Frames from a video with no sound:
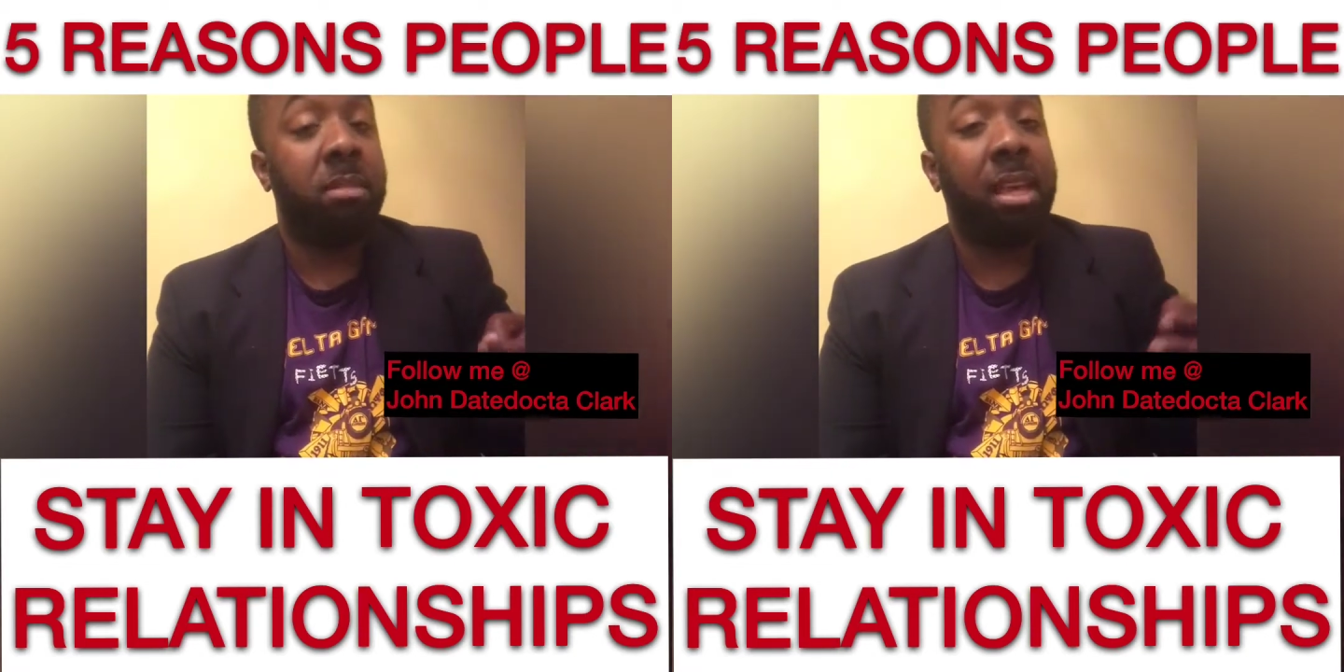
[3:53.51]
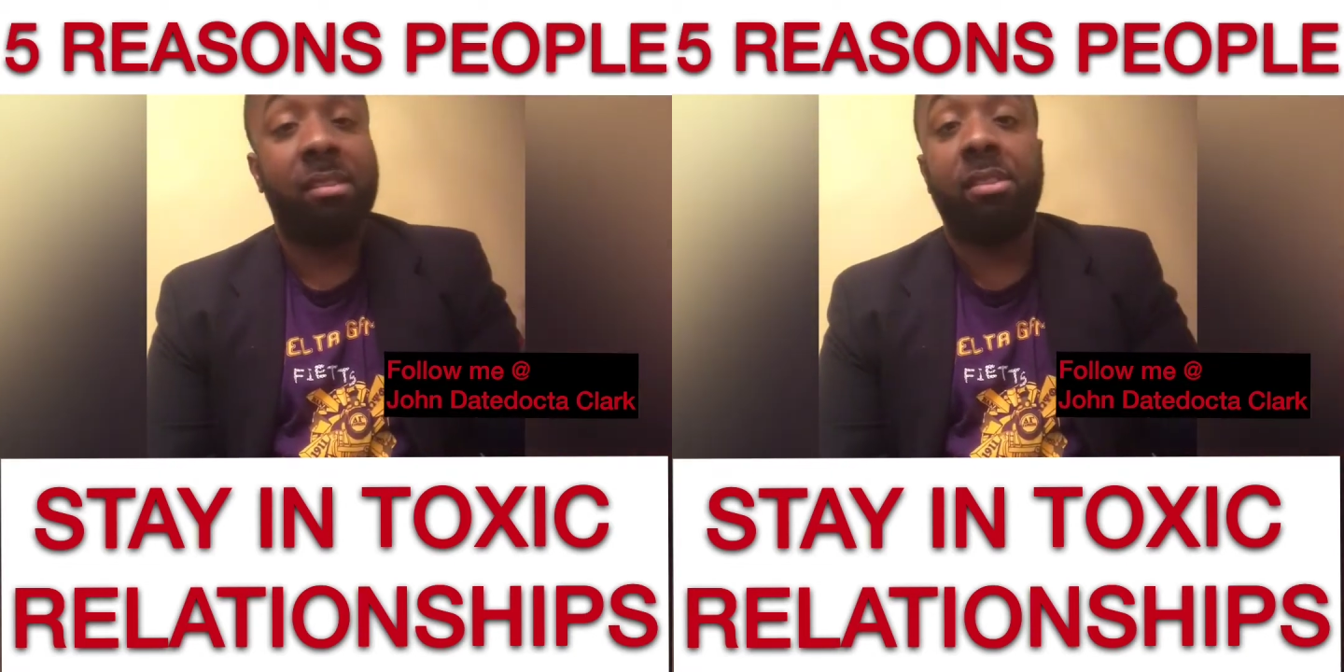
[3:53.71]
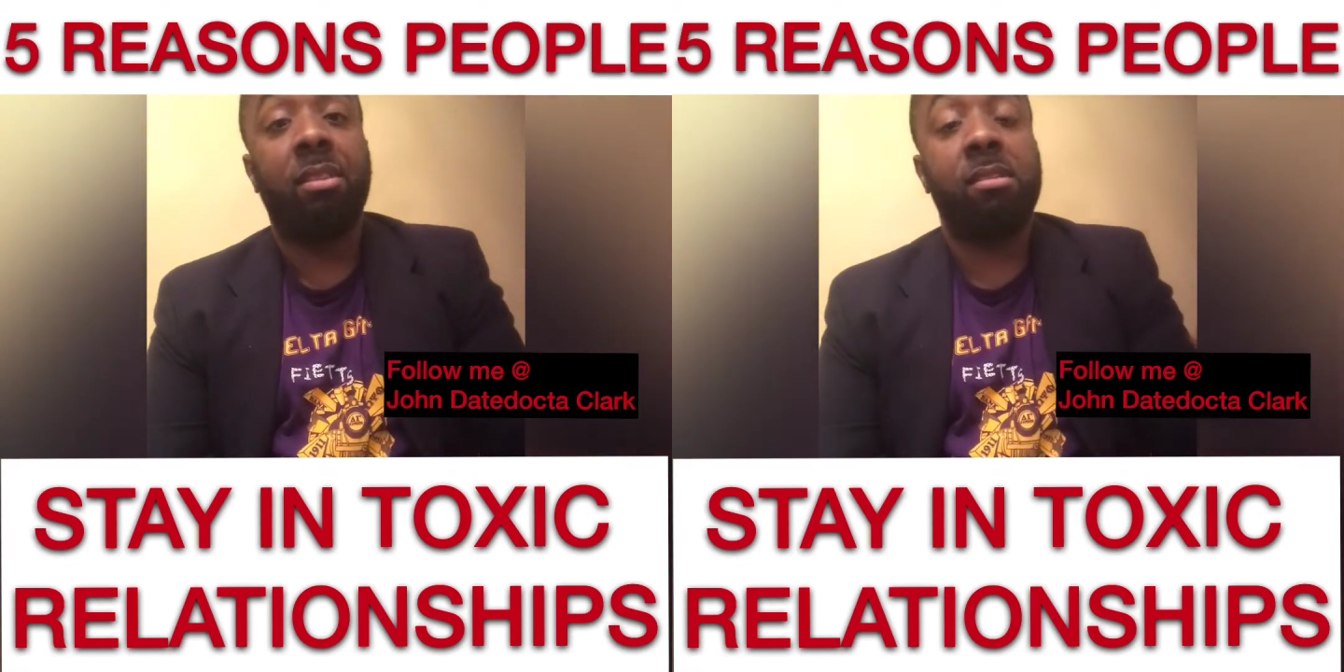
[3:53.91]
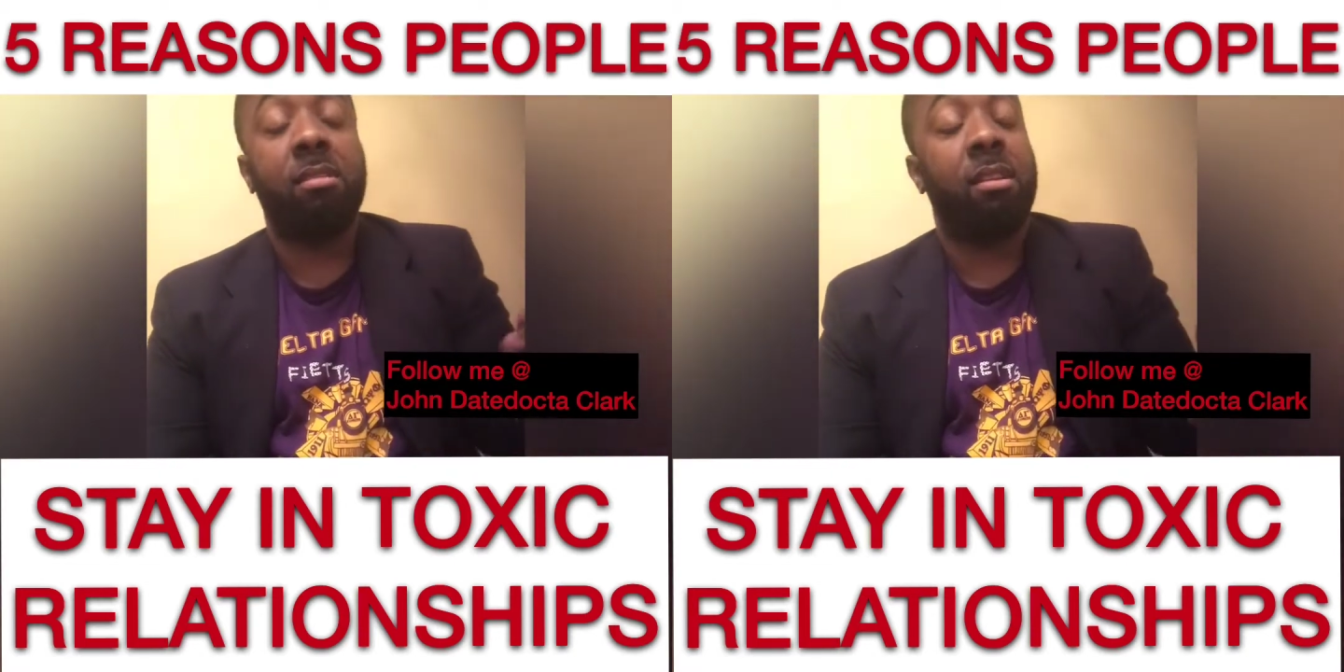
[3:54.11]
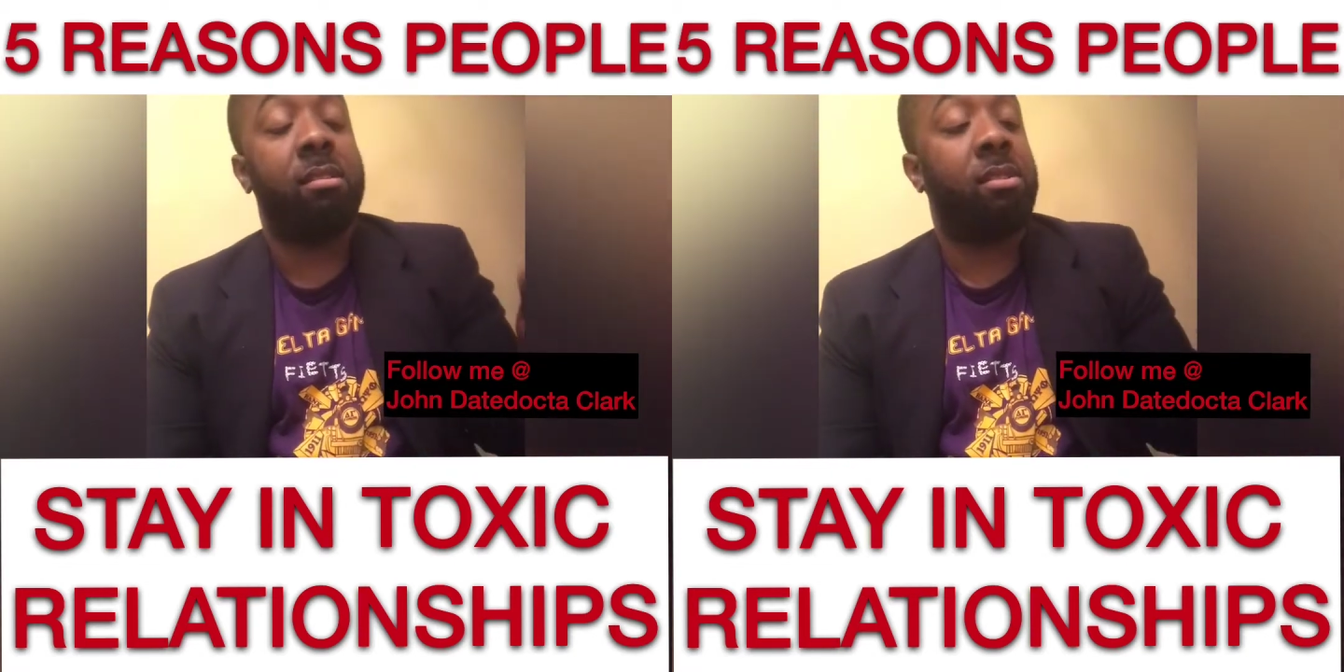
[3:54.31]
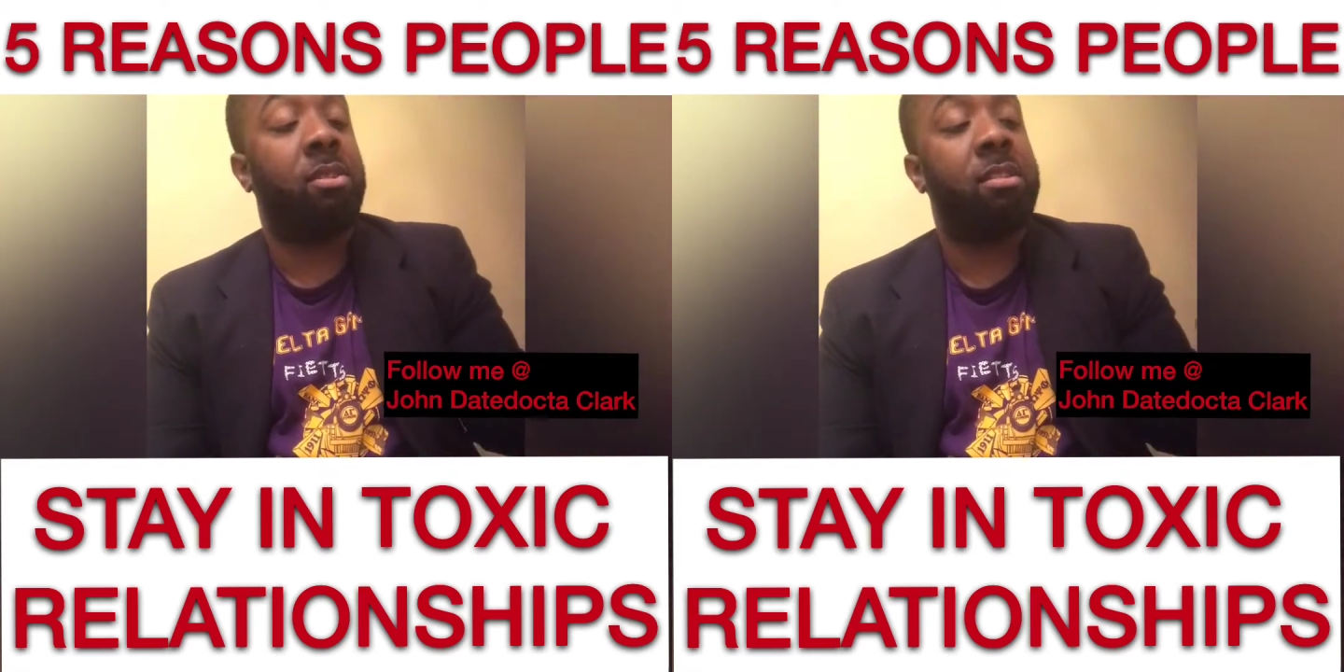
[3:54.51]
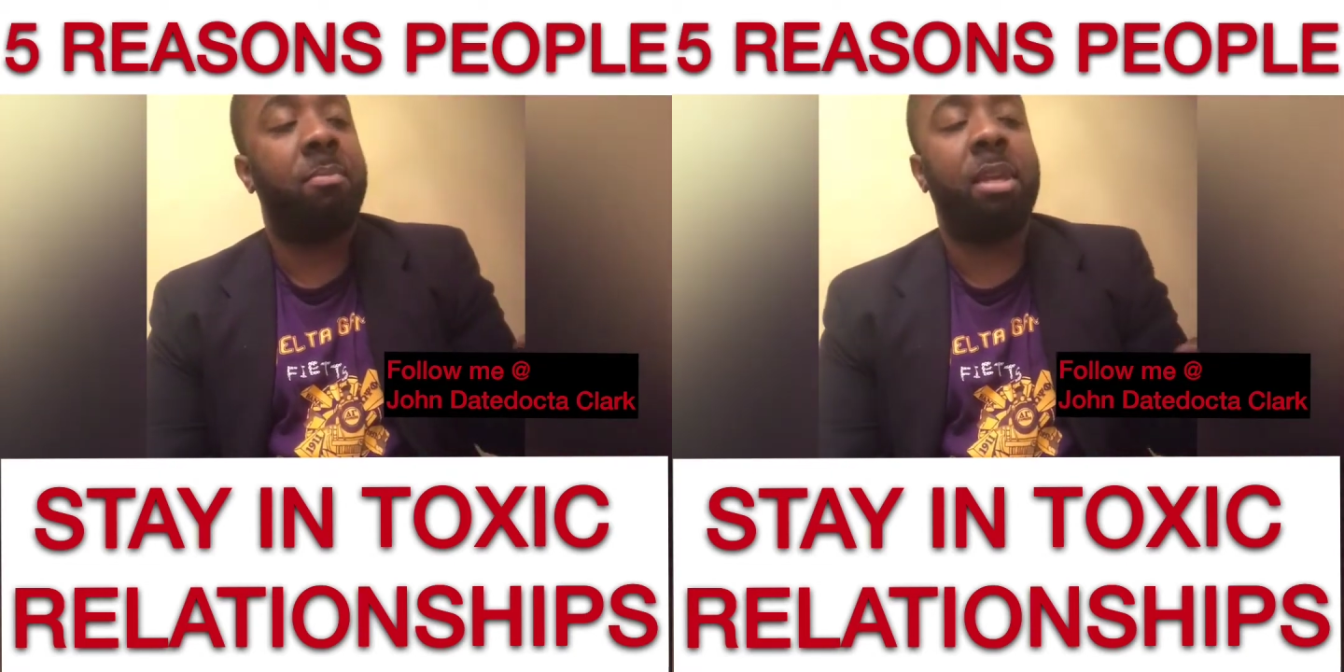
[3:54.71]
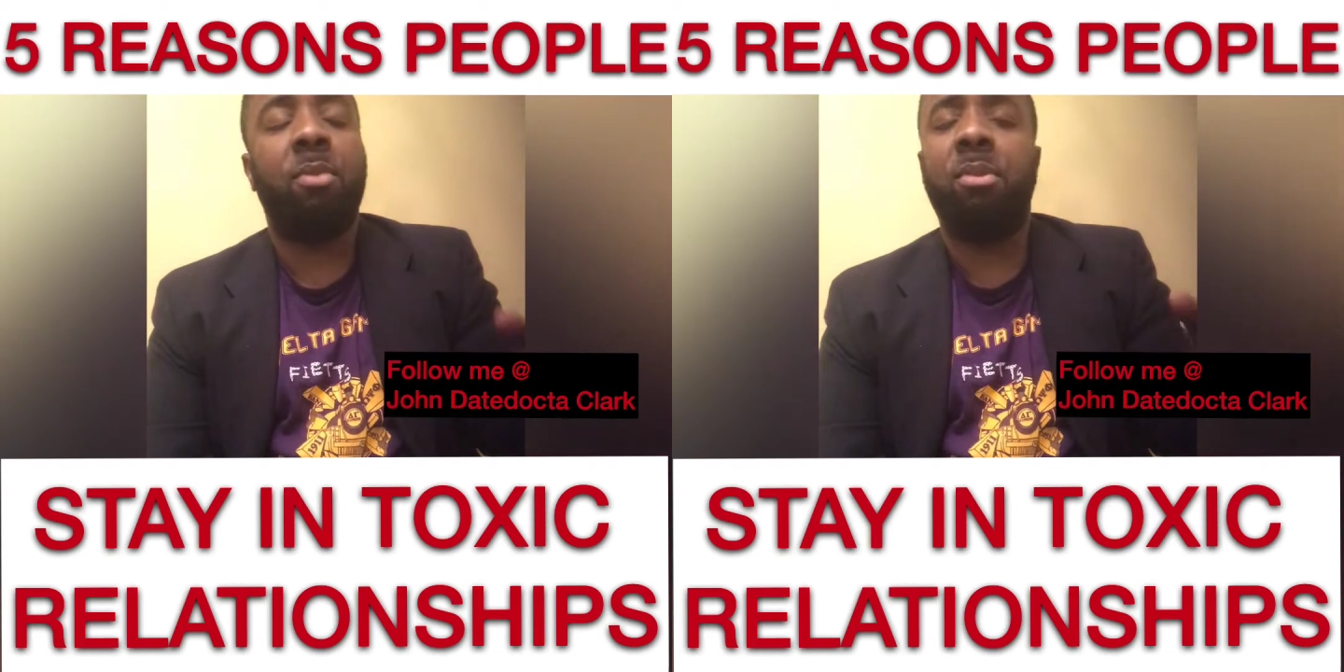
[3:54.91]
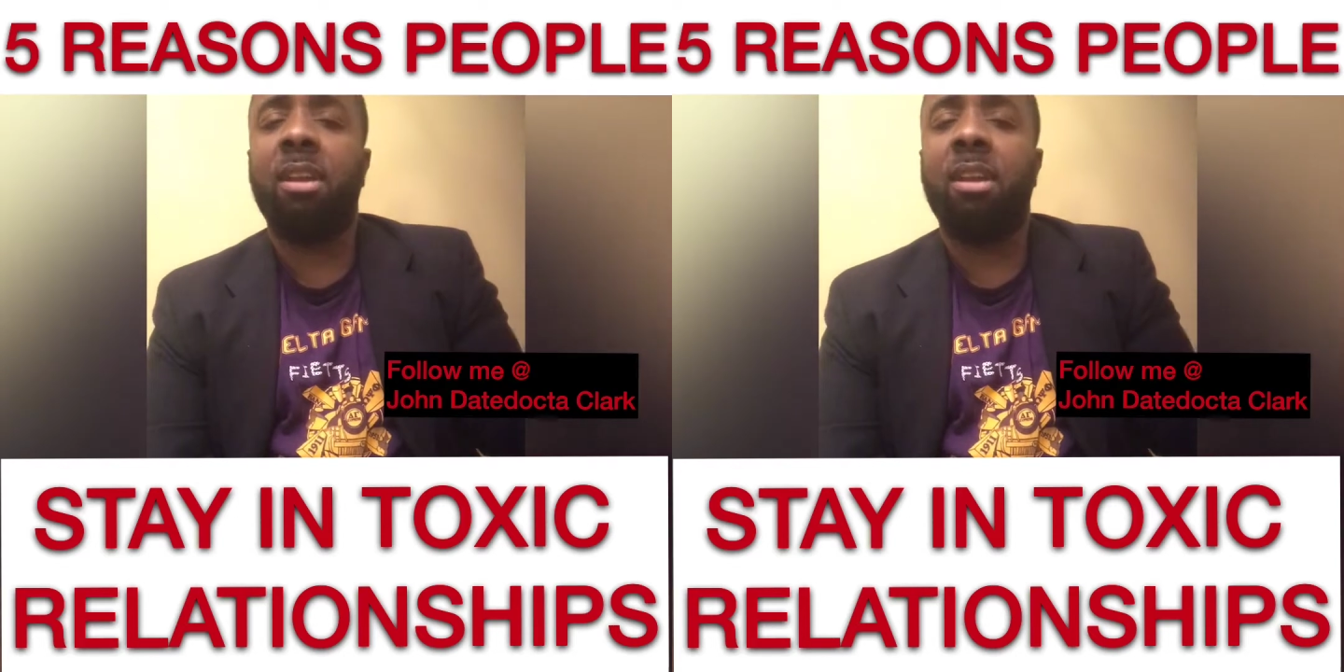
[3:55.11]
It still doesn't mean that we're